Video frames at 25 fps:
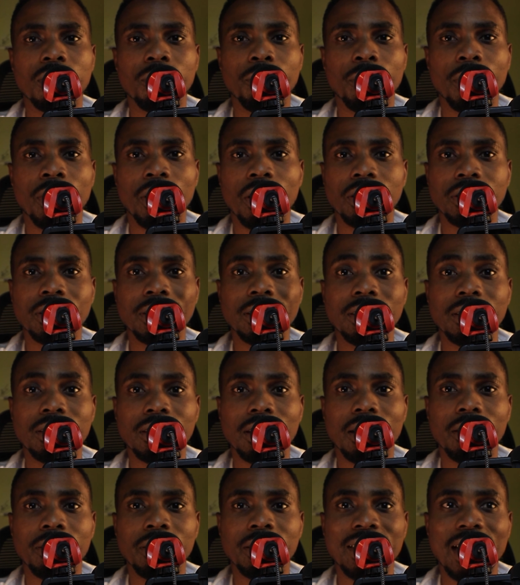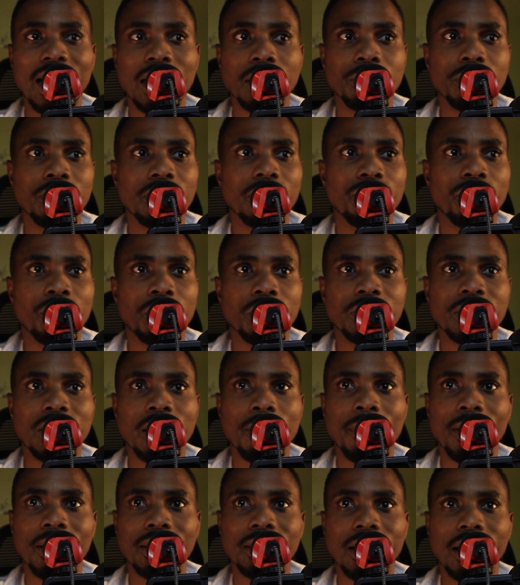Because this is actually the first
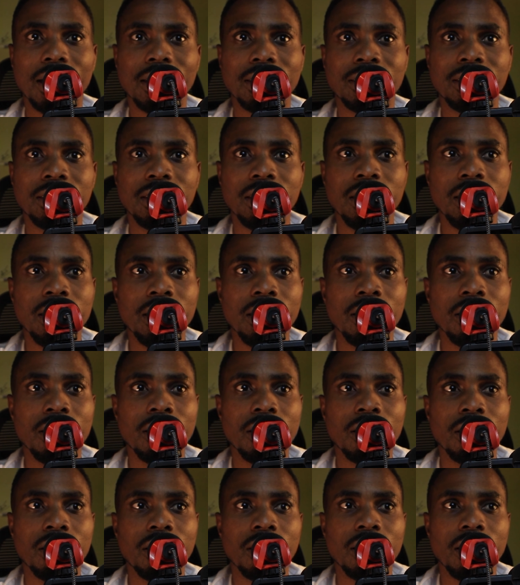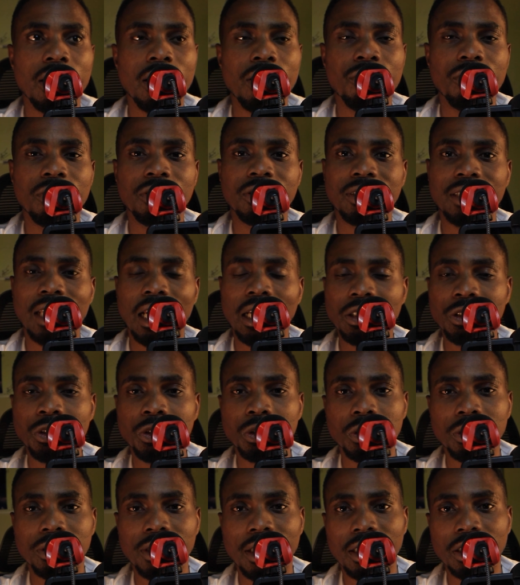time I see even
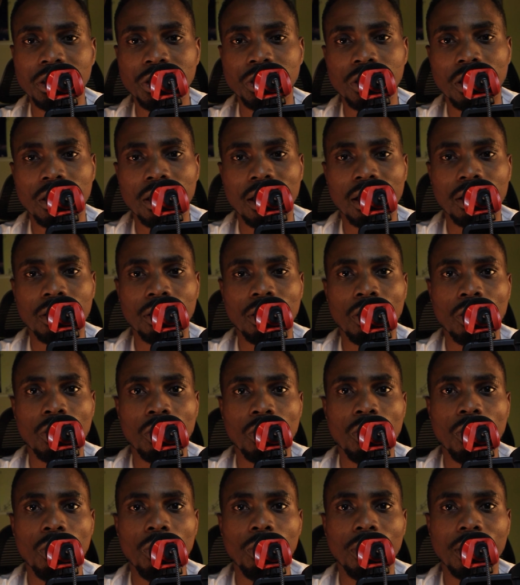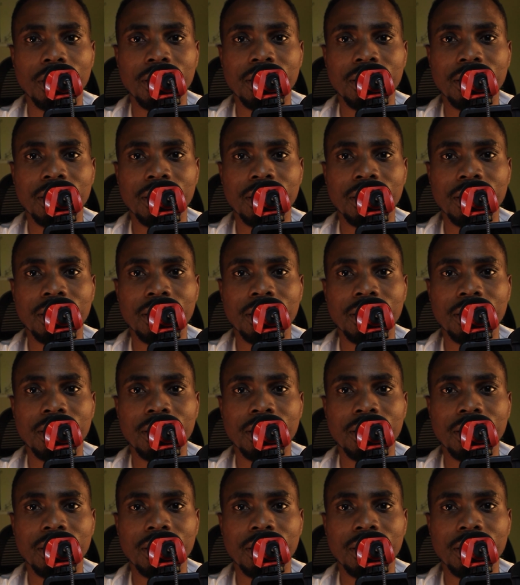Sancho taking shot on goal.